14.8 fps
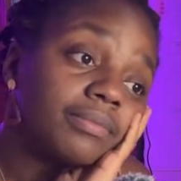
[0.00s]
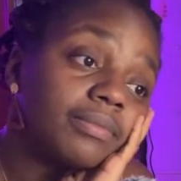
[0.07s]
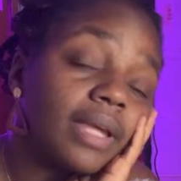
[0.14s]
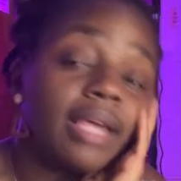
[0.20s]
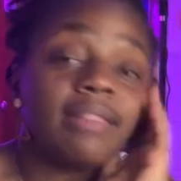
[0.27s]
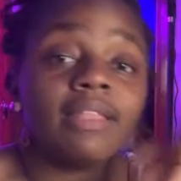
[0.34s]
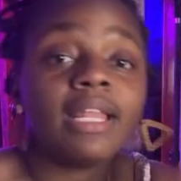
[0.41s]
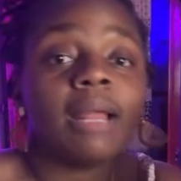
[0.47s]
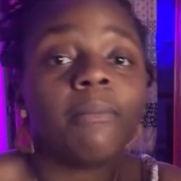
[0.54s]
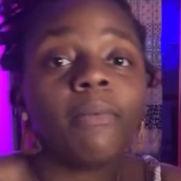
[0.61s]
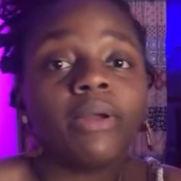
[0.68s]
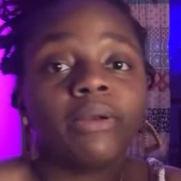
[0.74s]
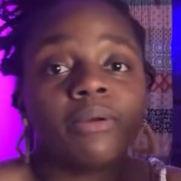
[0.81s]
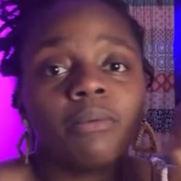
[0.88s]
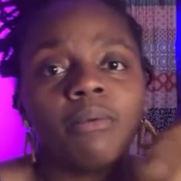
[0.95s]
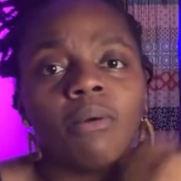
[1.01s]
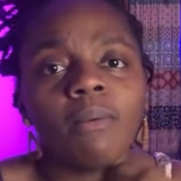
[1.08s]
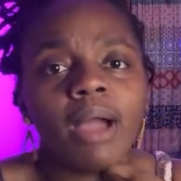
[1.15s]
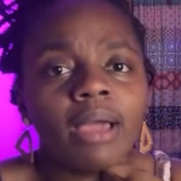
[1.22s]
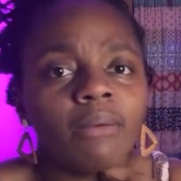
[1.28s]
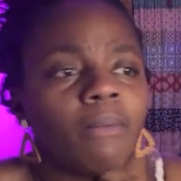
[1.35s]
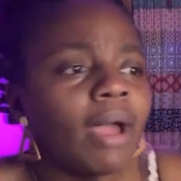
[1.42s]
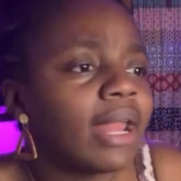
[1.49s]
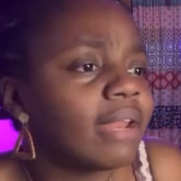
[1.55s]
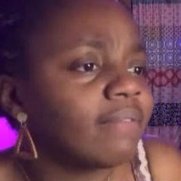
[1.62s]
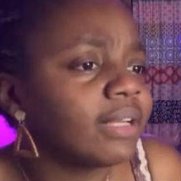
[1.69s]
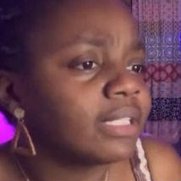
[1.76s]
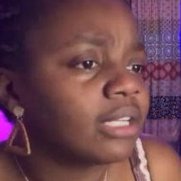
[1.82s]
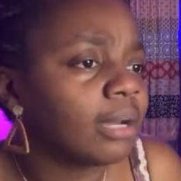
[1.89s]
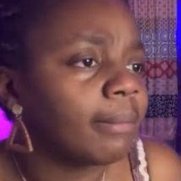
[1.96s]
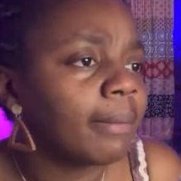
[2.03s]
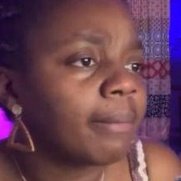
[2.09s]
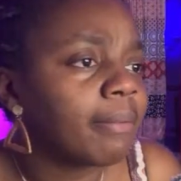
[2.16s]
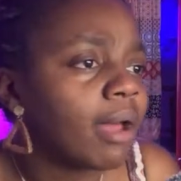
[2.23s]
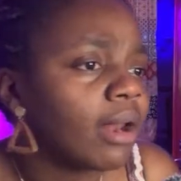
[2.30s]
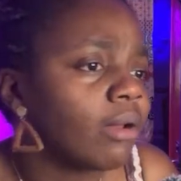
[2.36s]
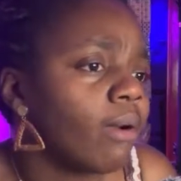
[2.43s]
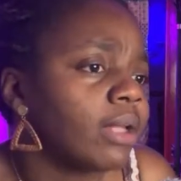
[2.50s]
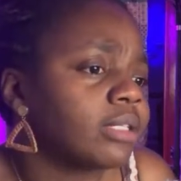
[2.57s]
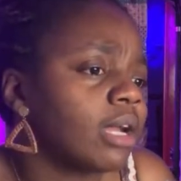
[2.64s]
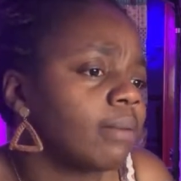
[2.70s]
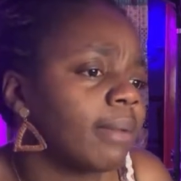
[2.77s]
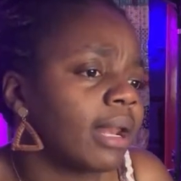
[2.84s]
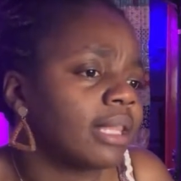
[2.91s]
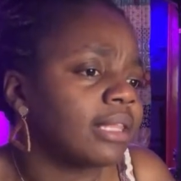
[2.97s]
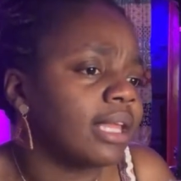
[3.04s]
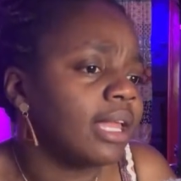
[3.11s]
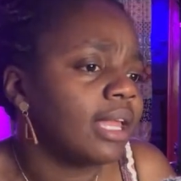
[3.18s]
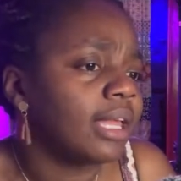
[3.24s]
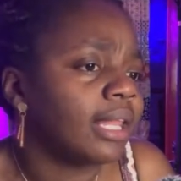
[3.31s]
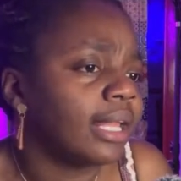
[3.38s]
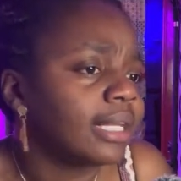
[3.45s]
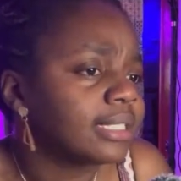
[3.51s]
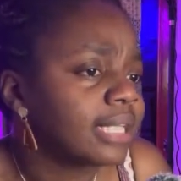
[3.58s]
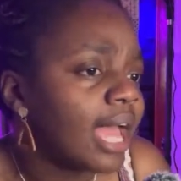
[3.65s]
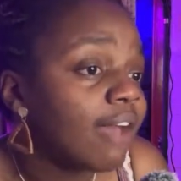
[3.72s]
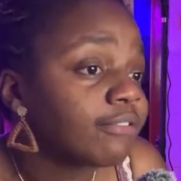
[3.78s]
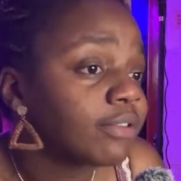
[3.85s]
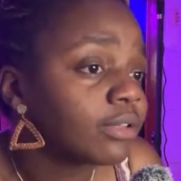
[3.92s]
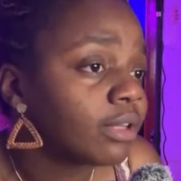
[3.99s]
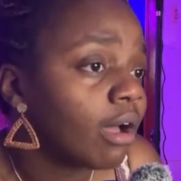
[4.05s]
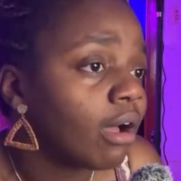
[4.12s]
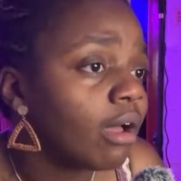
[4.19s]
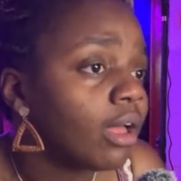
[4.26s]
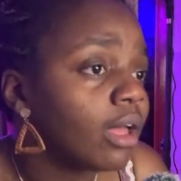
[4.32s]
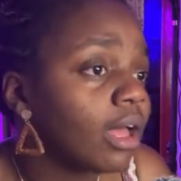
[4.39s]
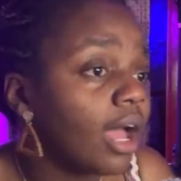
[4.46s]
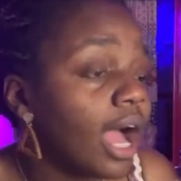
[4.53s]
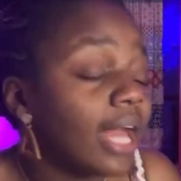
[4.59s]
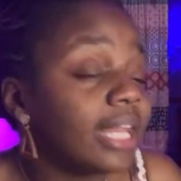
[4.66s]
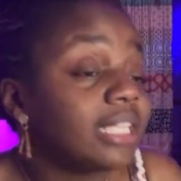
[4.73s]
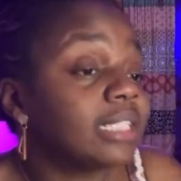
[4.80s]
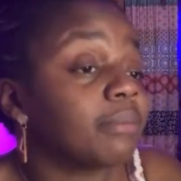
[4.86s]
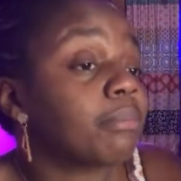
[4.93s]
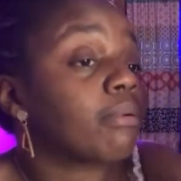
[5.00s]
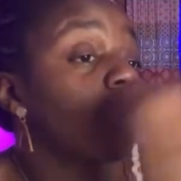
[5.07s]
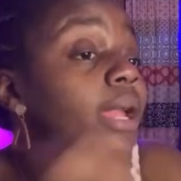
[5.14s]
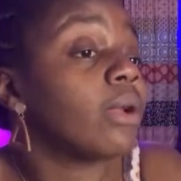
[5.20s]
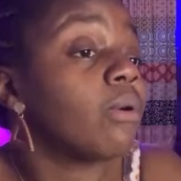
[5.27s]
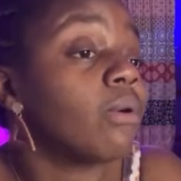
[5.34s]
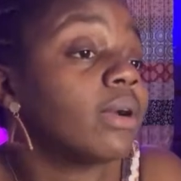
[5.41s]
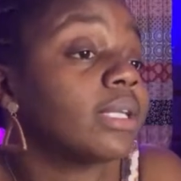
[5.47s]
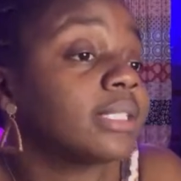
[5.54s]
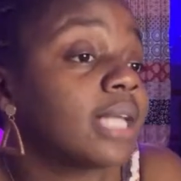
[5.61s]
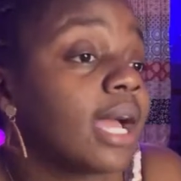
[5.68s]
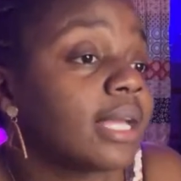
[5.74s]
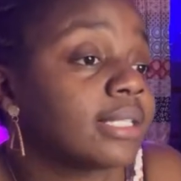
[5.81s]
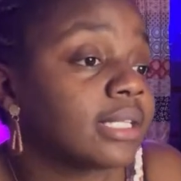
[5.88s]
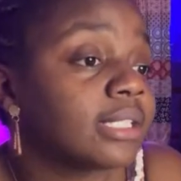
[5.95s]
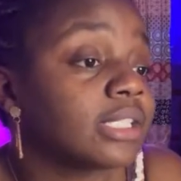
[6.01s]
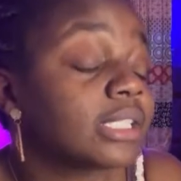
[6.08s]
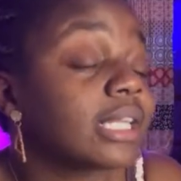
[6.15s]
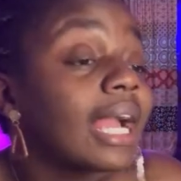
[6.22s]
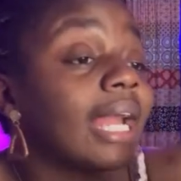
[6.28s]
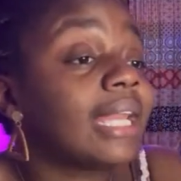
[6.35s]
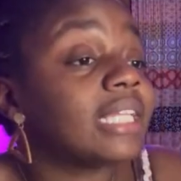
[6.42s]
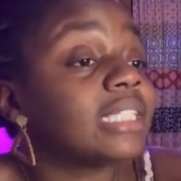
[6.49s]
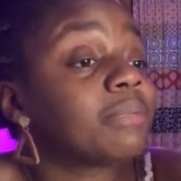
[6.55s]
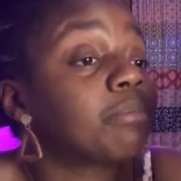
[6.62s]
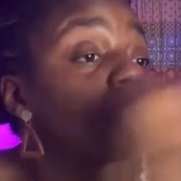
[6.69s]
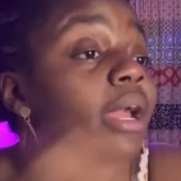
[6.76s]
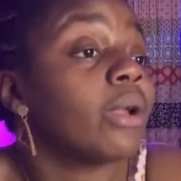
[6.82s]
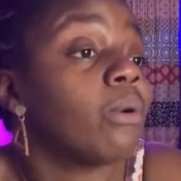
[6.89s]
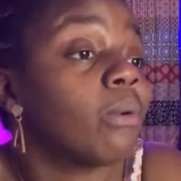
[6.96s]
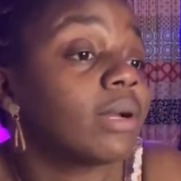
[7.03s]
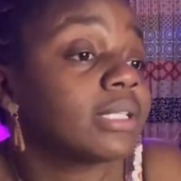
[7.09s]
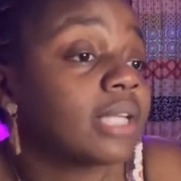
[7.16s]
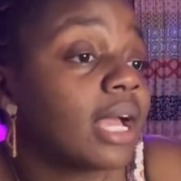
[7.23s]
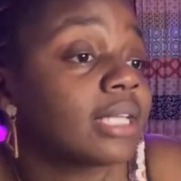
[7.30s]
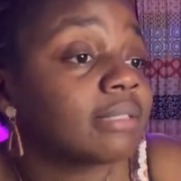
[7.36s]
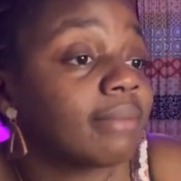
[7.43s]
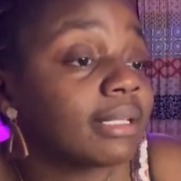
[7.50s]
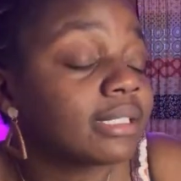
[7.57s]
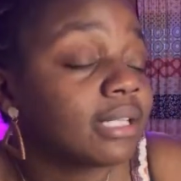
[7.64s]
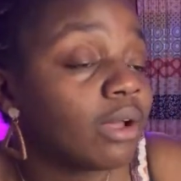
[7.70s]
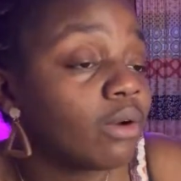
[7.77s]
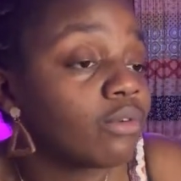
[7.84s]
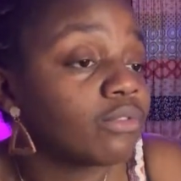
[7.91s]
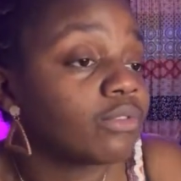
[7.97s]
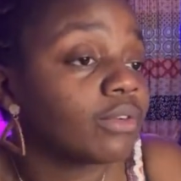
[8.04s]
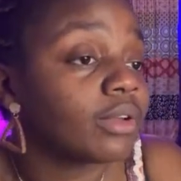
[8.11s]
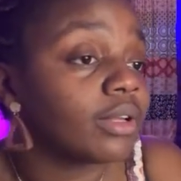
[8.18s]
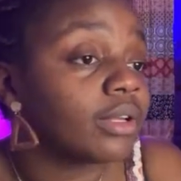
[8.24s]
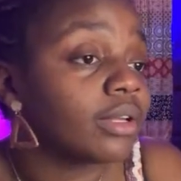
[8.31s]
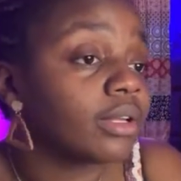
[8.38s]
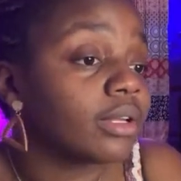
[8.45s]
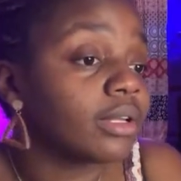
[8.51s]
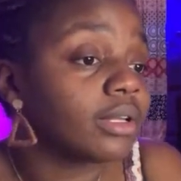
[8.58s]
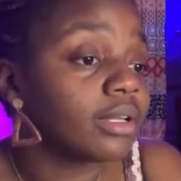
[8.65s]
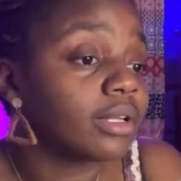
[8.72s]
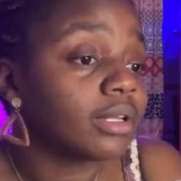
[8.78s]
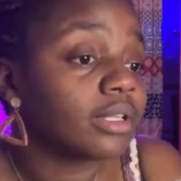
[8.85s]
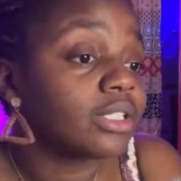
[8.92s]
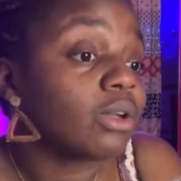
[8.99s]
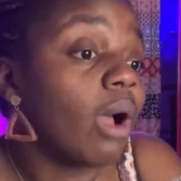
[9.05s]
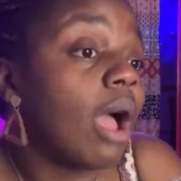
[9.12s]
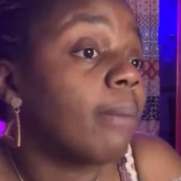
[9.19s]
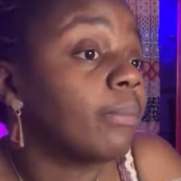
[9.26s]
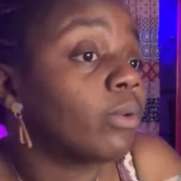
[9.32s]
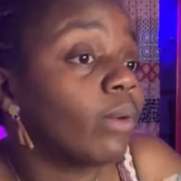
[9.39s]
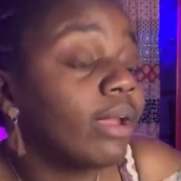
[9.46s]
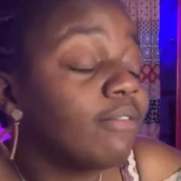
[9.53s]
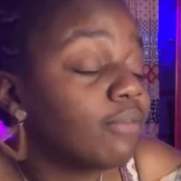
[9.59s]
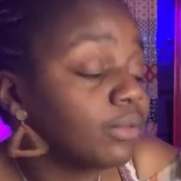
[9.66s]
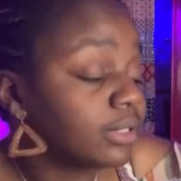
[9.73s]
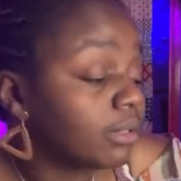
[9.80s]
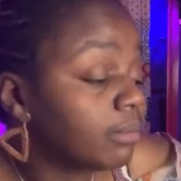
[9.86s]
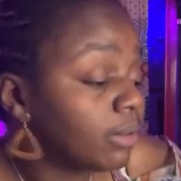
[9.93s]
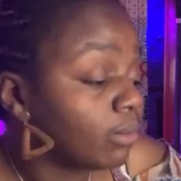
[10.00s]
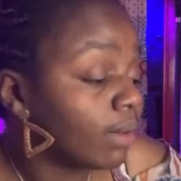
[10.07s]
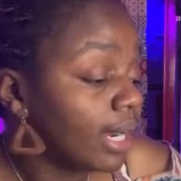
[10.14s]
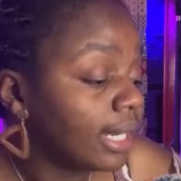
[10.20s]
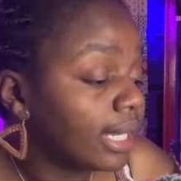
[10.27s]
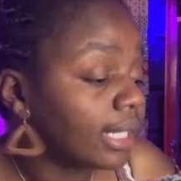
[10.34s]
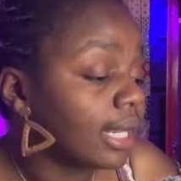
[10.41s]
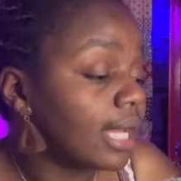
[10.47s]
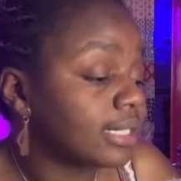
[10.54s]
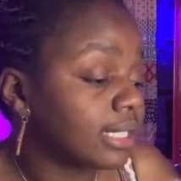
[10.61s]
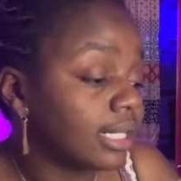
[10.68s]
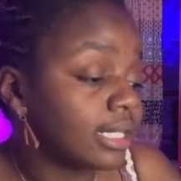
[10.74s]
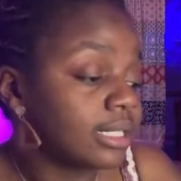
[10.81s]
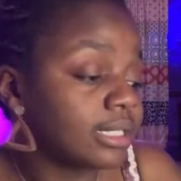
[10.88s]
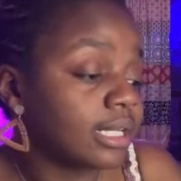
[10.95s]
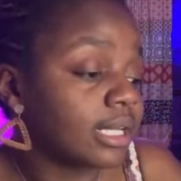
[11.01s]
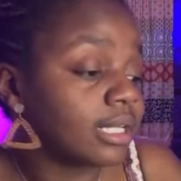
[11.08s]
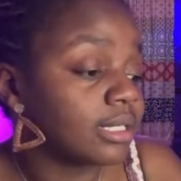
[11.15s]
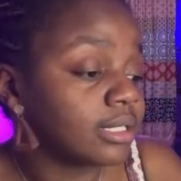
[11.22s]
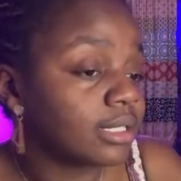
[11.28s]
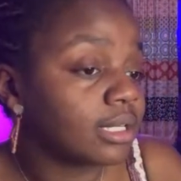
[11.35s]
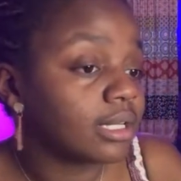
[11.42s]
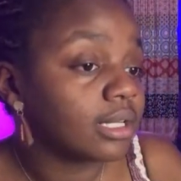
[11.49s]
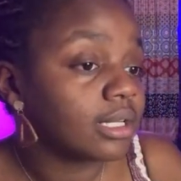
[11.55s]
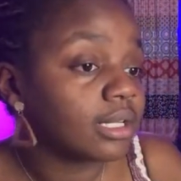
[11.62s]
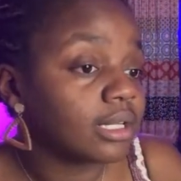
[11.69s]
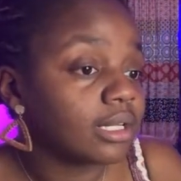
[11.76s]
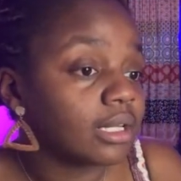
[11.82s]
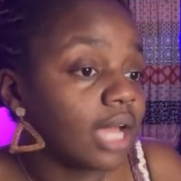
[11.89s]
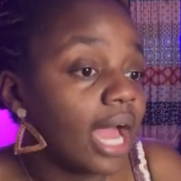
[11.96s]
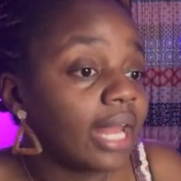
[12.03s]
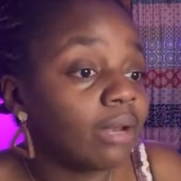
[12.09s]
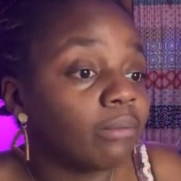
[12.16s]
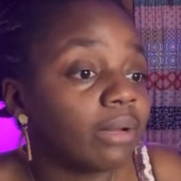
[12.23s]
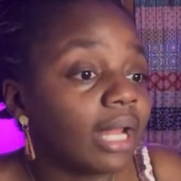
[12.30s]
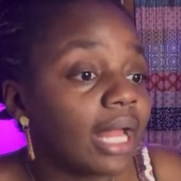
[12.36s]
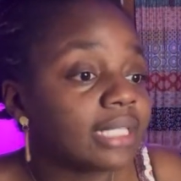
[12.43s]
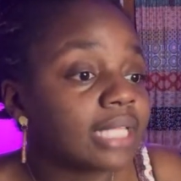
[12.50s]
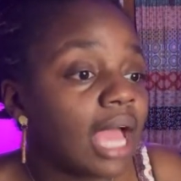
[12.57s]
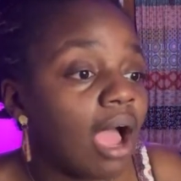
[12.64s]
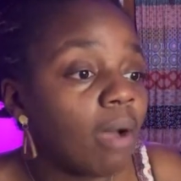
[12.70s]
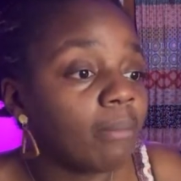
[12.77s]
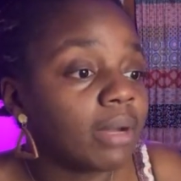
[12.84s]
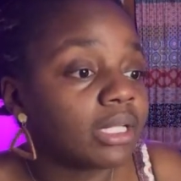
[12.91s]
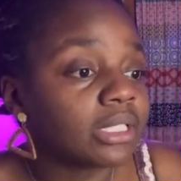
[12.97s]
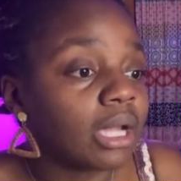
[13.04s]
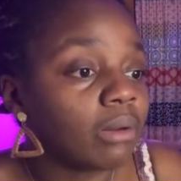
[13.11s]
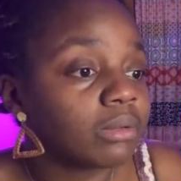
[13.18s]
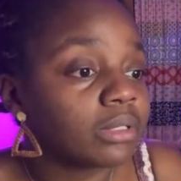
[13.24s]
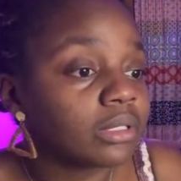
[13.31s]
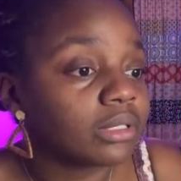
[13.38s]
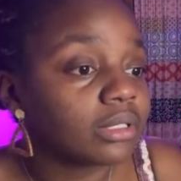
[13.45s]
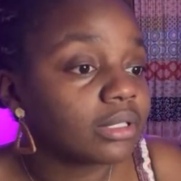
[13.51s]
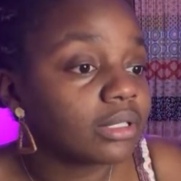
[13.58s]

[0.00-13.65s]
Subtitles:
And then I'm wondering, well, why I never get talking about my product? Why I talk about it at the end like it's an afterthought? I need to prioritize it, just like I need to prioritize myself. So I'm grateful to be recognizing these things. I didn't realize how much I was.